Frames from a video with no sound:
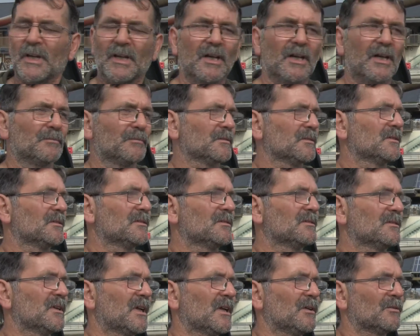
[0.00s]

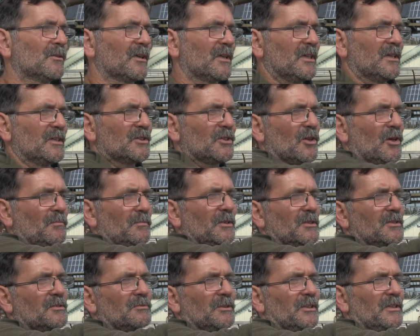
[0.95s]
like one of these
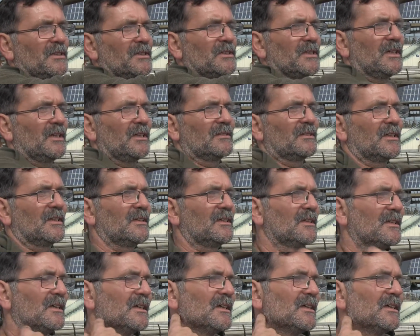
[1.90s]
cobbles, what you see on the
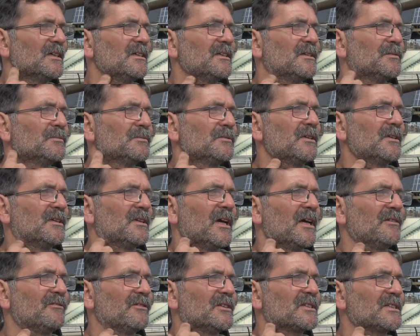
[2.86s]

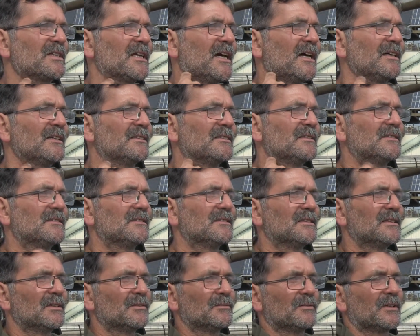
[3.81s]
entrance there,
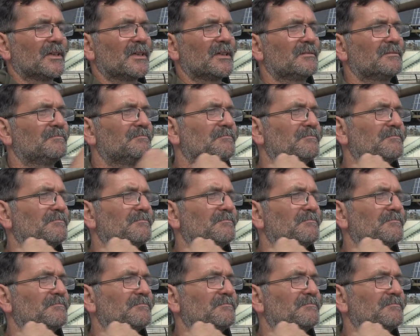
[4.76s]
with a